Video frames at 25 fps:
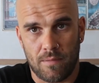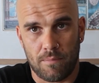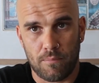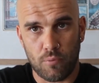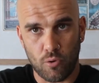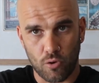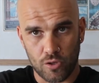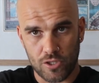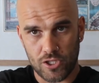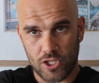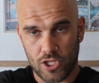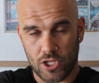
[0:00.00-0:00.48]

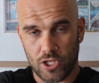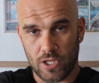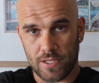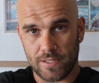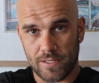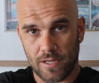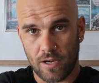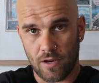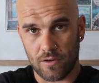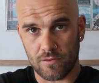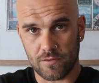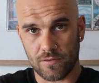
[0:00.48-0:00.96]
pointing your
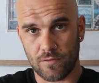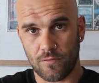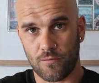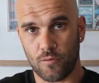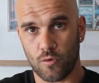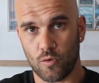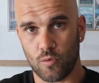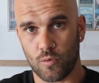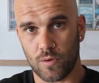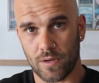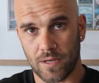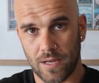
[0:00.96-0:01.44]
toes
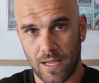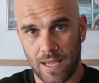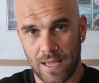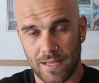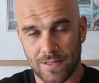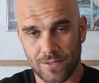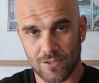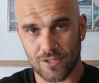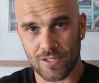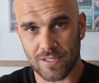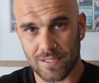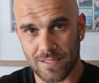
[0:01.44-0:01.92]
forward,
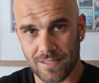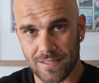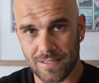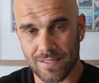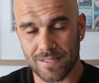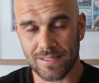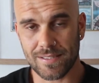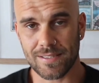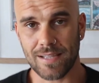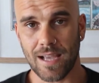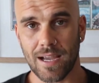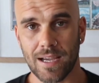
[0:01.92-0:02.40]
and just
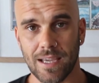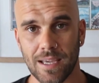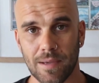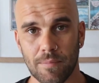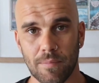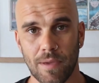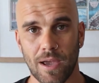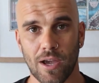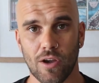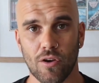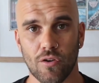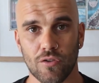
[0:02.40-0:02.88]

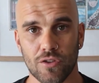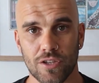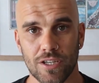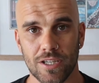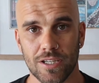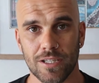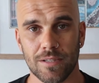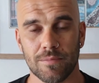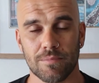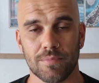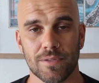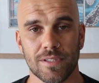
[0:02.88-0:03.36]
sucking back on your
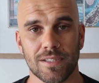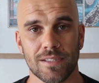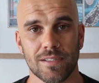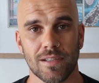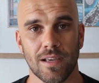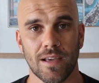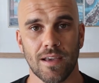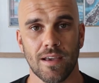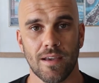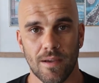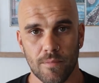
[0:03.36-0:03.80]
hips.